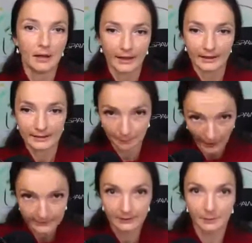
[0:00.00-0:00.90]
And it's right.
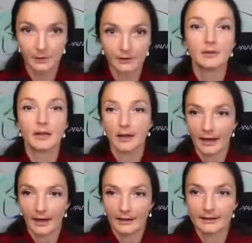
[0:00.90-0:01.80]
possible
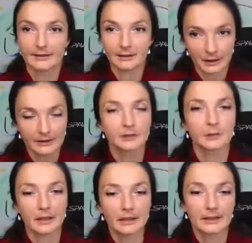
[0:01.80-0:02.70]
and it's it's
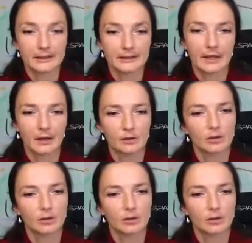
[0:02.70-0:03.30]
real and it's now.